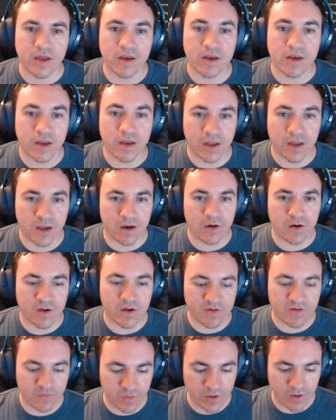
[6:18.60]
Now,
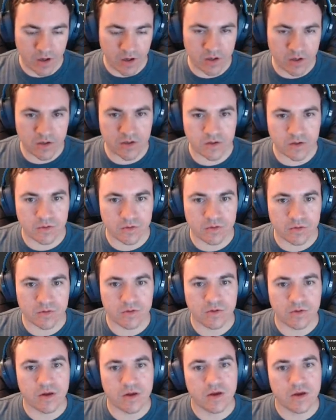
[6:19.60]
if we undo,
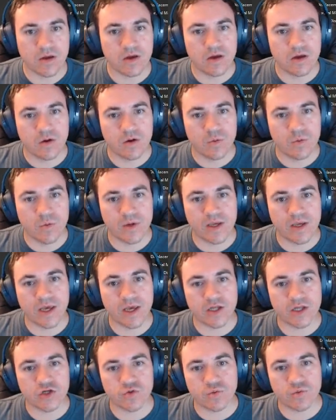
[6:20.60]
we
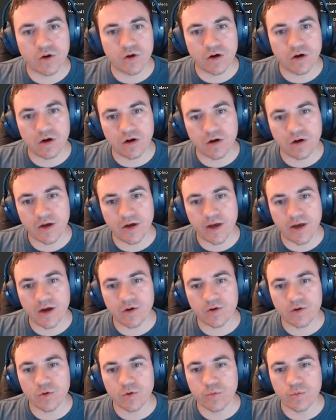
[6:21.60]
can draw
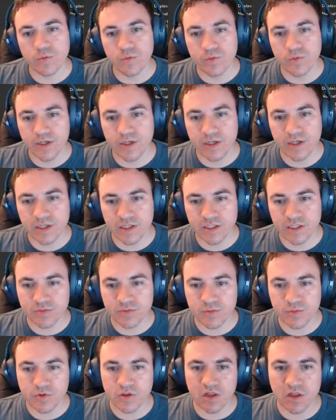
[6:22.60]
out a really
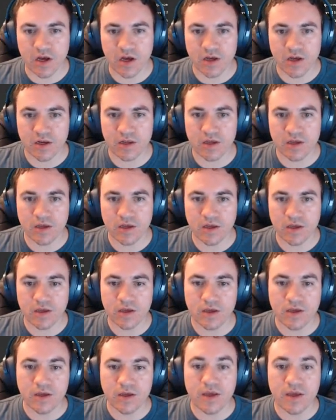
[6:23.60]
smooth line.
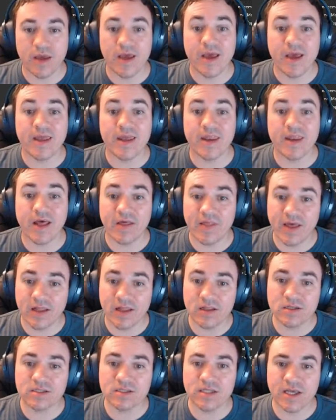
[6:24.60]
Now that
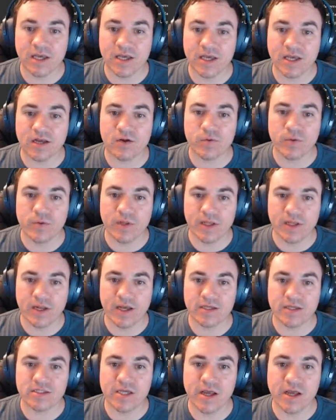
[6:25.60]
looks like really
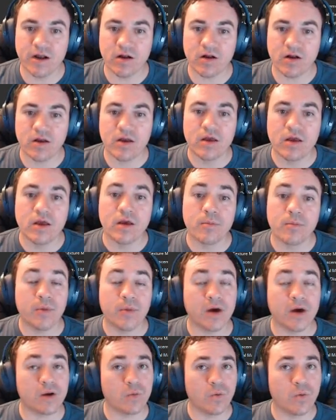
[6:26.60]
nice hair.
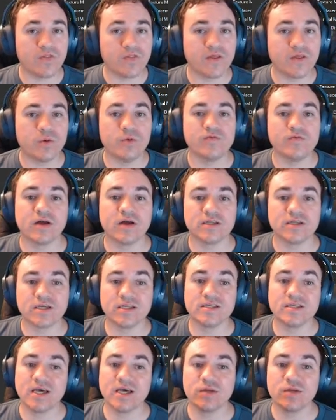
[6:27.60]
But one thing we've got to
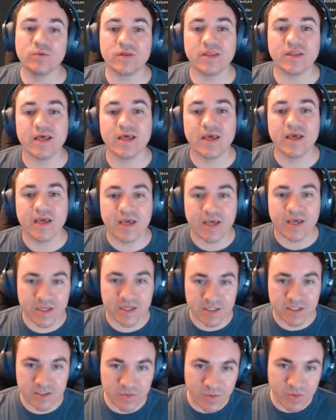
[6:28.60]
contend with
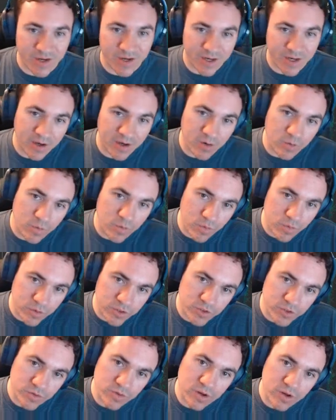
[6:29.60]
is right now we're
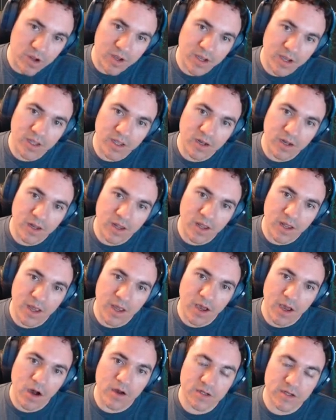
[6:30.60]
drawing it
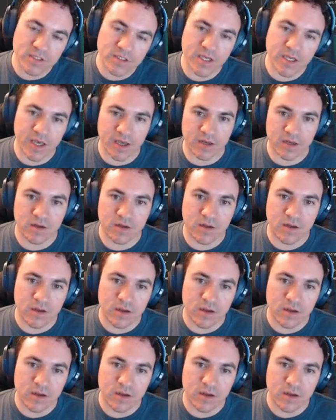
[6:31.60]
on his head,